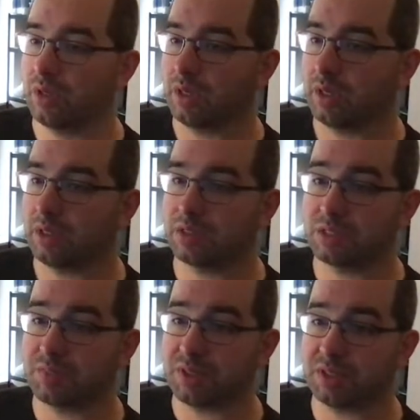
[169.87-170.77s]
and this is
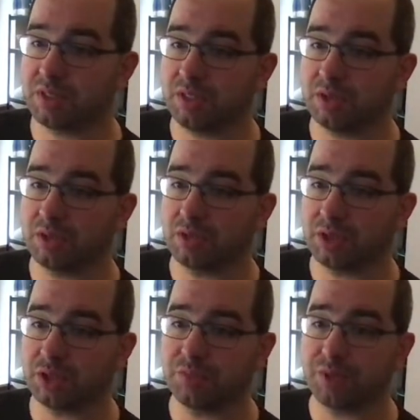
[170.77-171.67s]
basically the
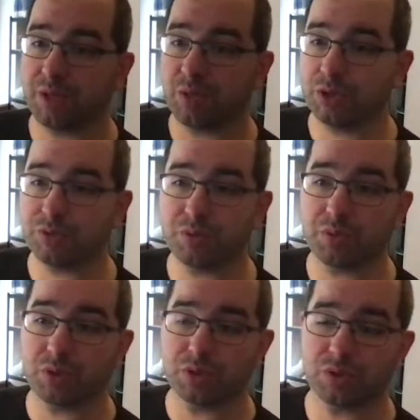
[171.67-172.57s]
condition by which we
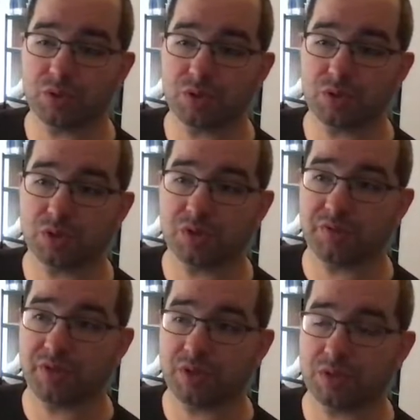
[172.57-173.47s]
want to sort the thing.